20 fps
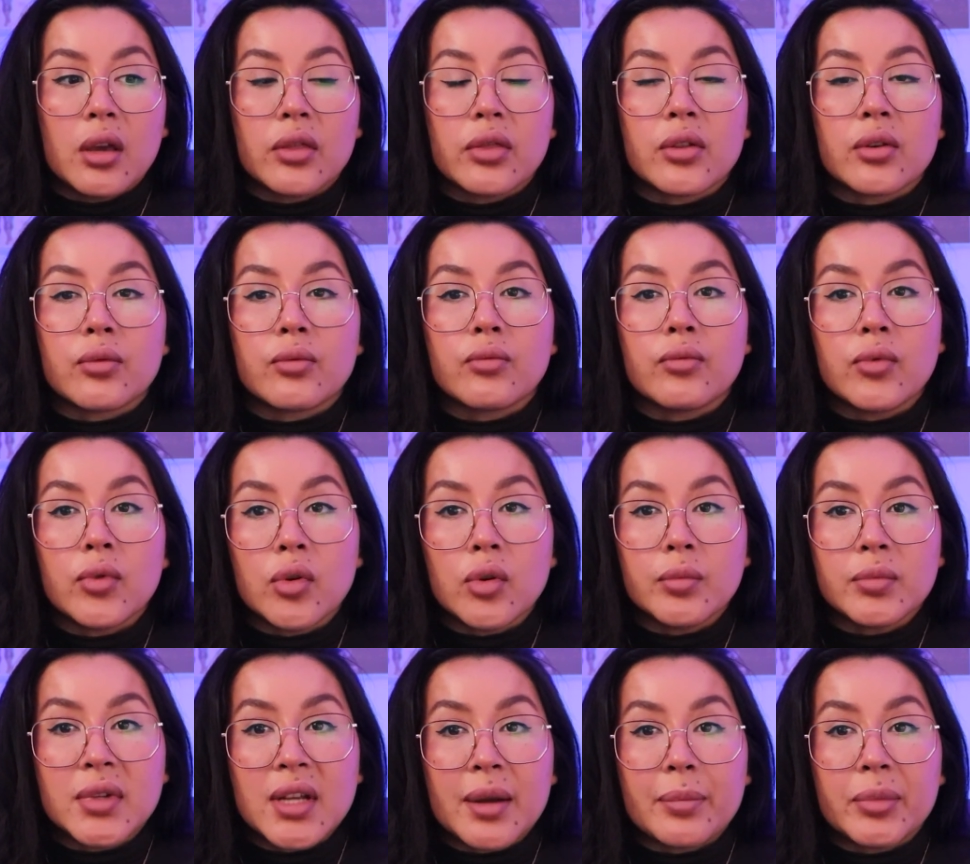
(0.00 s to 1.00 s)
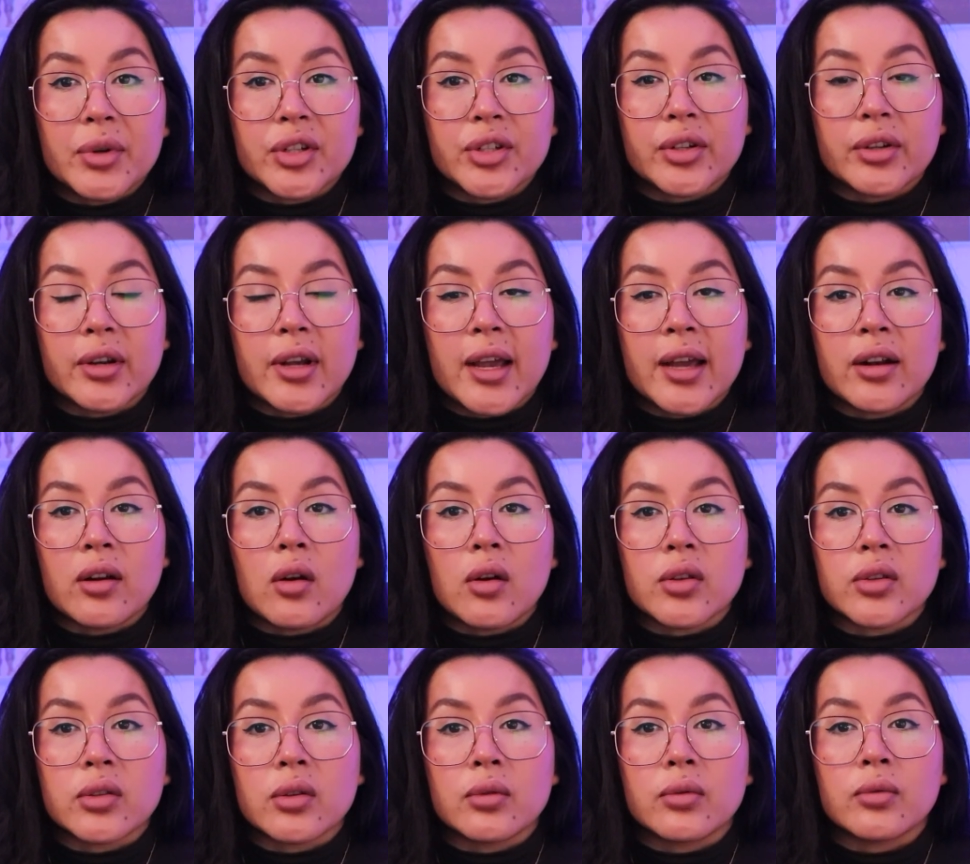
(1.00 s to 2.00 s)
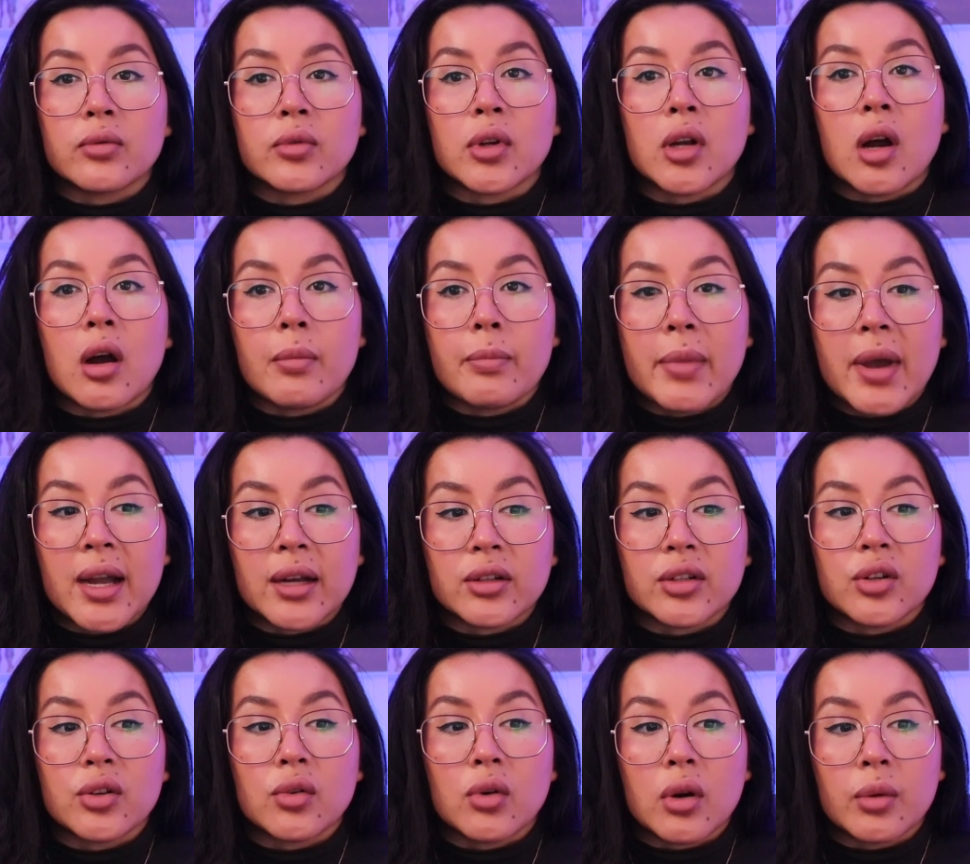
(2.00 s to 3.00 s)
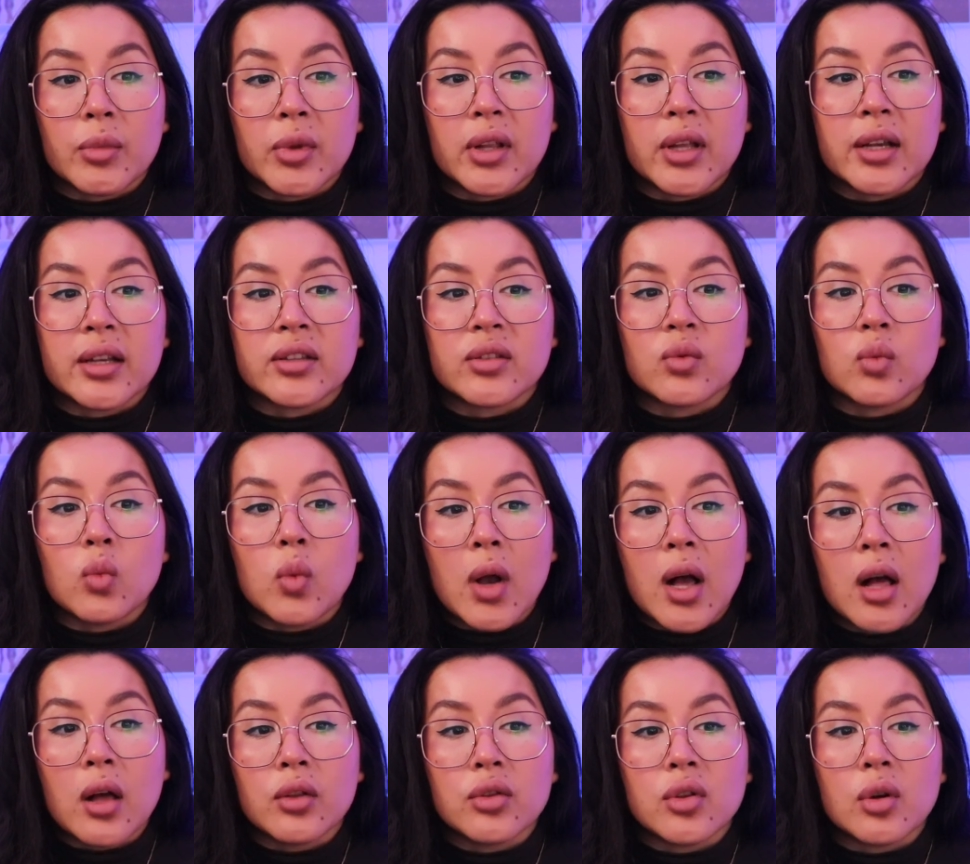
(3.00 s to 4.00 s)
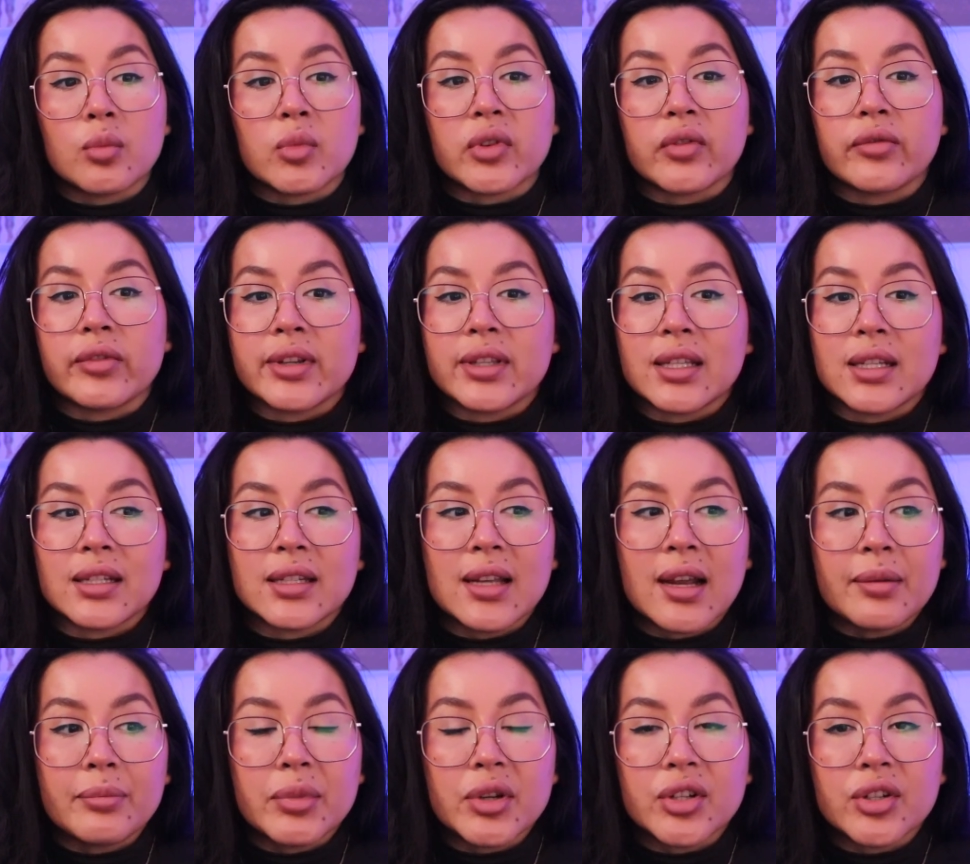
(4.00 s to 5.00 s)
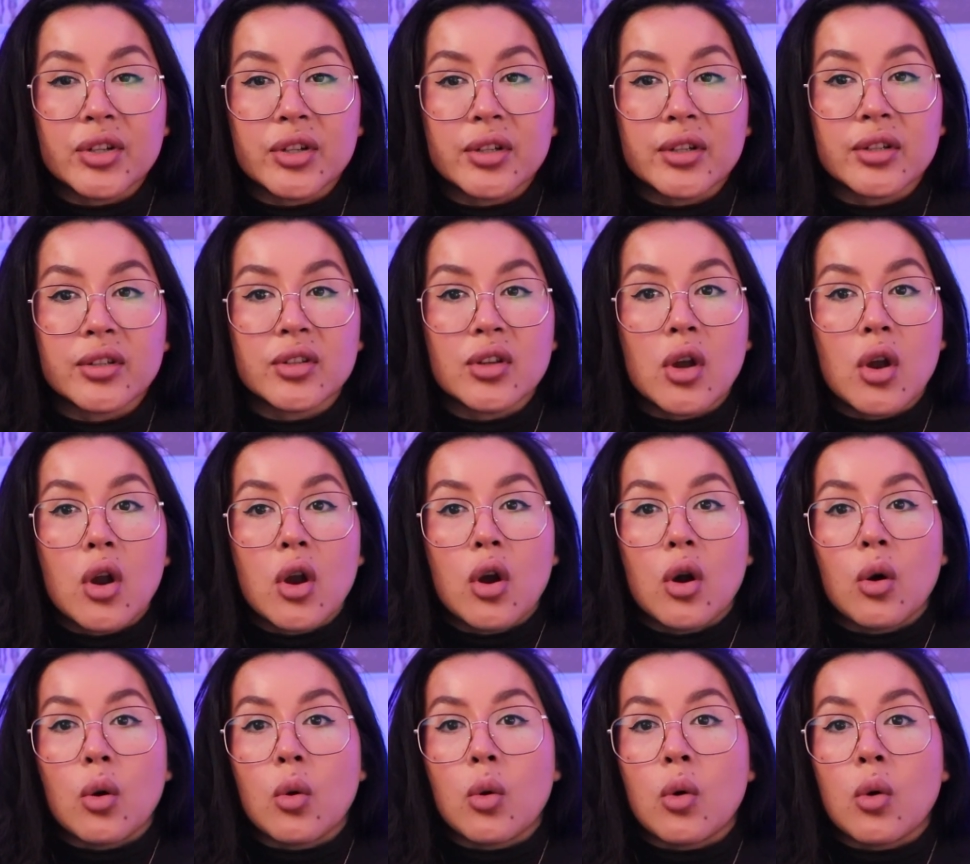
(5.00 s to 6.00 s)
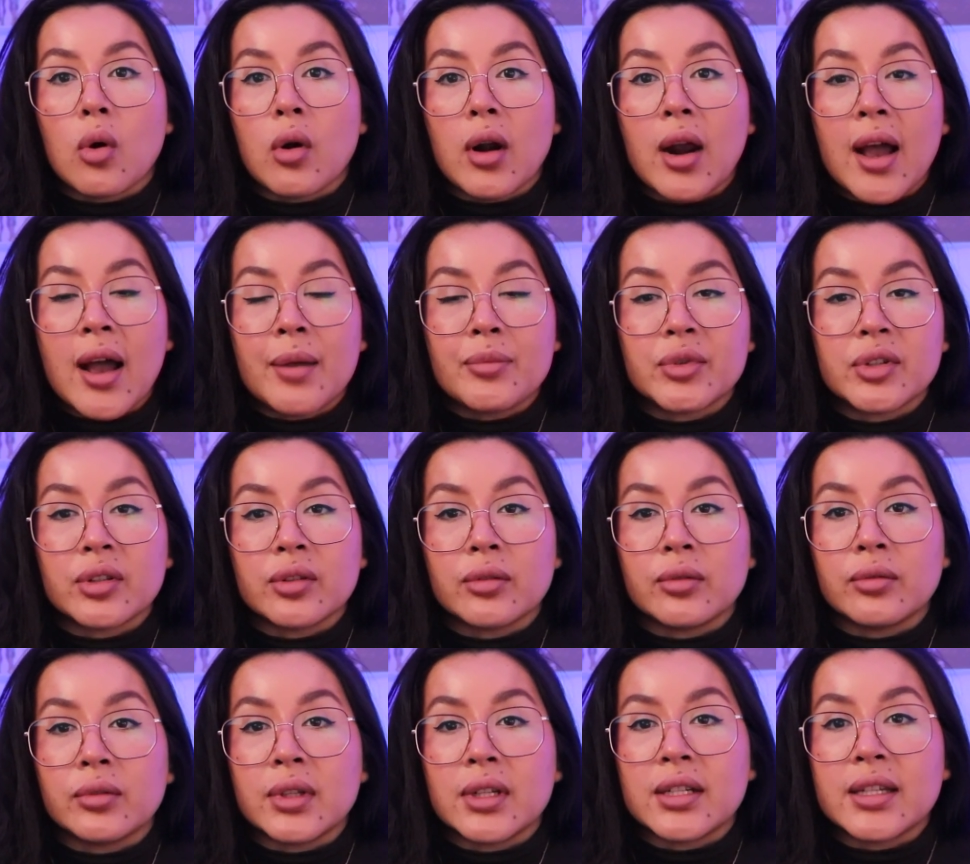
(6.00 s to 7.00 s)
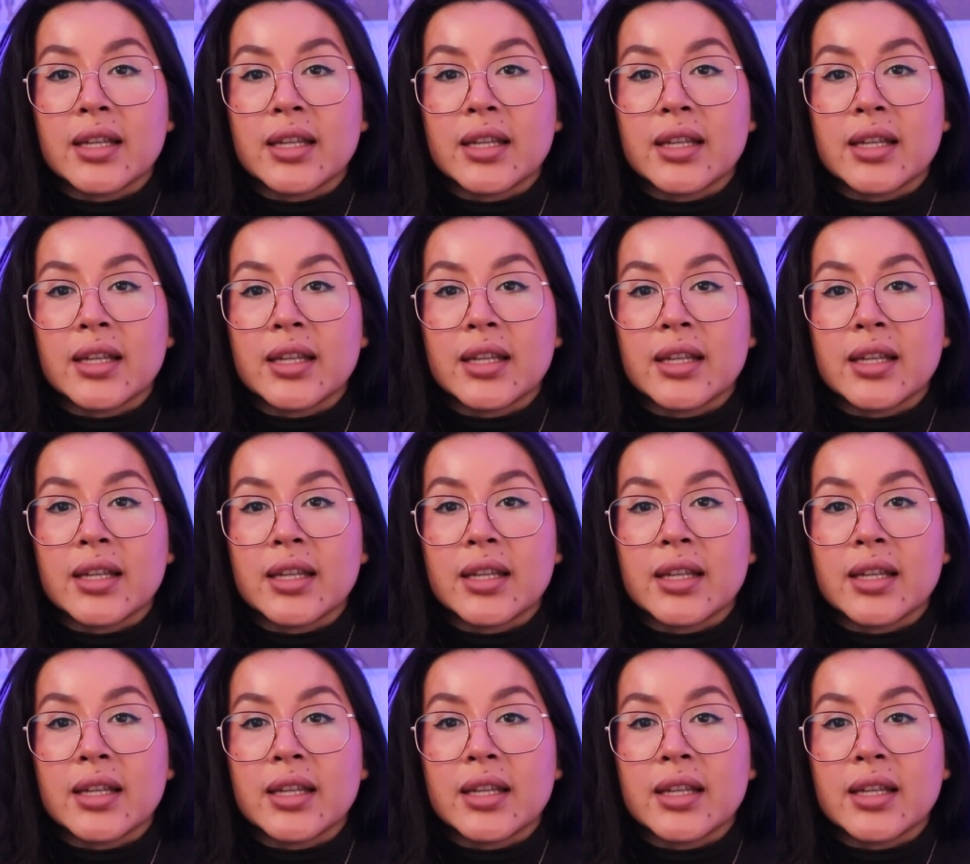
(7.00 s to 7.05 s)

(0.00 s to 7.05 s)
The room temperature had also gone back to normal as well, no more freezing temperatures or absolutely